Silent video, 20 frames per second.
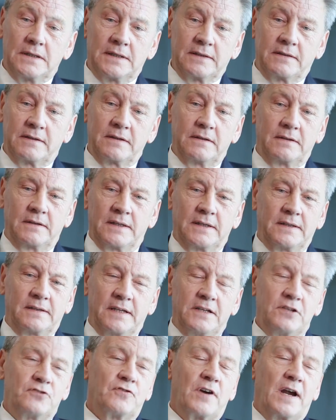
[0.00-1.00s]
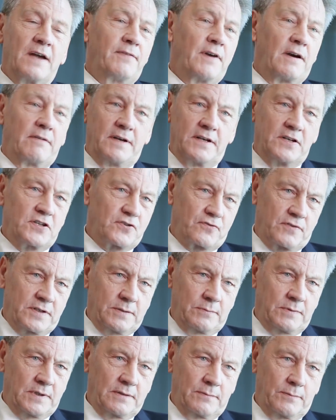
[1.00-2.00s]
I think they drive our
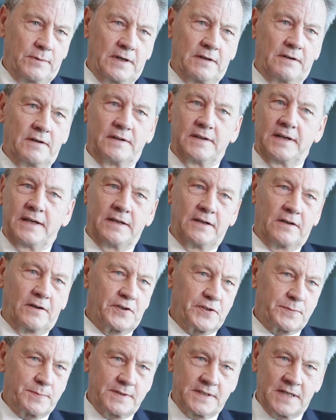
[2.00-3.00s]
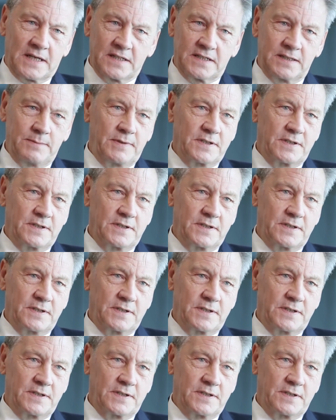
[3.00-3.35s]
industry. We're in a hospitality